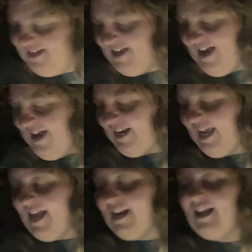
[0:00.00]
Odd
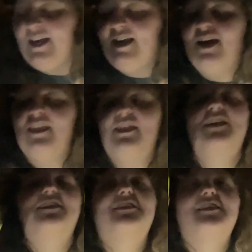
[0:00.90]
again. I think
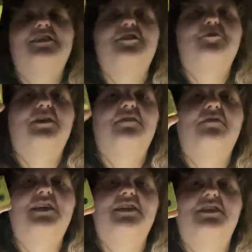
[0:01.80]
it's because it's one of
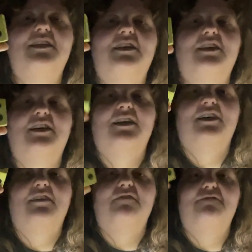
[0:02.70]
these
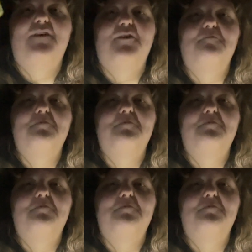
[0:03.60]
foam